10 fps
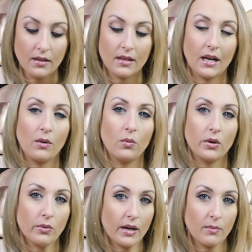then I
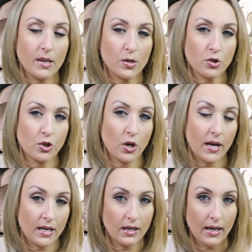would recommend
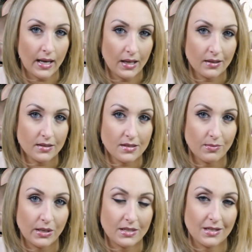trying eggs,
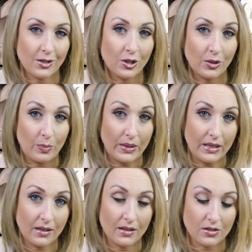because it could
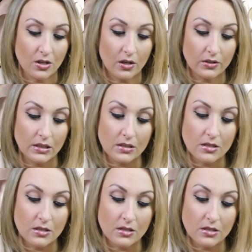be an intolerance.